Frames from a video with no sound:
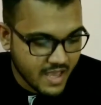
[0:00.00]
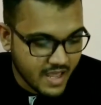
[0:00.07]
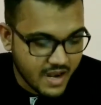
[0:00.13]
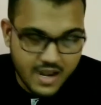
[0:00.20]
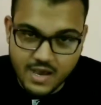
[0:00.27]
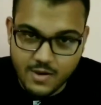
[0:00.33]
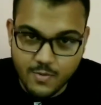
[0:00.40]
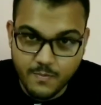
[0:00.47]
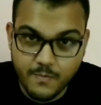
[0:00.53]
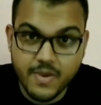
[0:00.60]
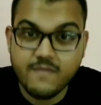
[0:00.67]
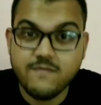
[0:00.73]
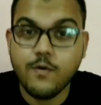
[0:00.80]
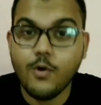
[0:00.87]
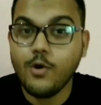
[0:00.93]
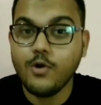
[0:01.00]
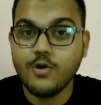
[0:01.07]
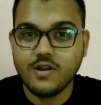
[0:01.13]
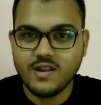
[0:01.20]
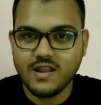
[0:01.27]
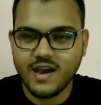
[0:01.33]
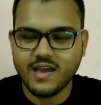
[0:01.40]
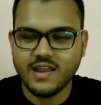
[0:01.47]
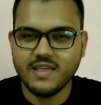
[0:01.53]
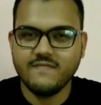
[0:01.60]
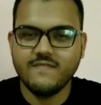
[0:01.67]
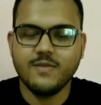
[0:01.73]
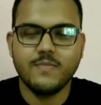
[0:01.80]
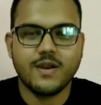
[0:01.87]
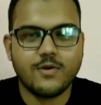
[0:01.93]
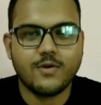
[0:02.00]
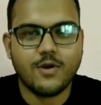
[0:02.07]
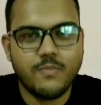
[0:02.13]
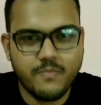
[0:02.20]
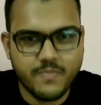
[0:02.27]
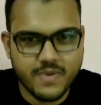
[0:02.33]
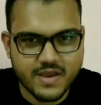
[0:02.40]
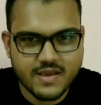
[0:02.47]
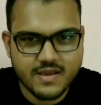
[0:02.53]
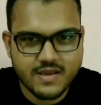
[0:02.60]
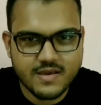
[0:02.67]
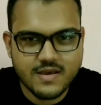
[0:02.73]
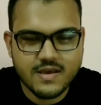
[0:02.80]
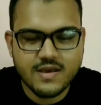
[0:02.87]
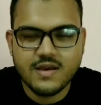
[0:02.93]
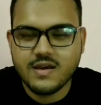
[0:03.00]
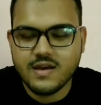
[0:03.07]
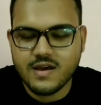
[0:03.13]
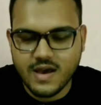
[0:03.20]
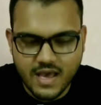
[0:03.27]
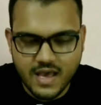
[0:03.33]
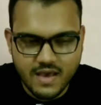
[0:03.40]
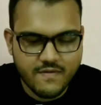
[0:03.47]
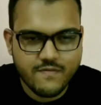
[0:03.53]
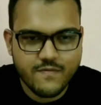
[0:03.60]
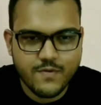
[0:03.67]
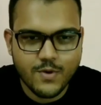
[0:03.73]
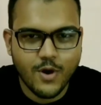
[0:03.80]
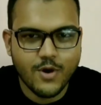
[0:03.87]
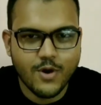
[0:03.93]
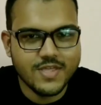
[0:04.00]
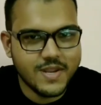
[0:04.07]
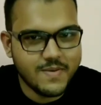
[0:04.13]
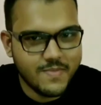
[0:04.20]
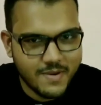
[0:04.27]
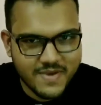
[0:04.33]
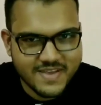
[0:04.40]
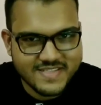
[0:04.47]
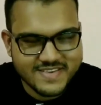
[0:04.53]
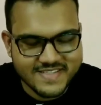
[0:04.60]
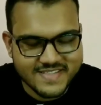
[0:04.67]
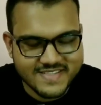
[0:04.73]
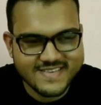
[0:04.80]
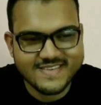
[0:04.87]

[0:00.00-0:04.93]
Now, before I reveal my top pick, I have a few honorable mentions.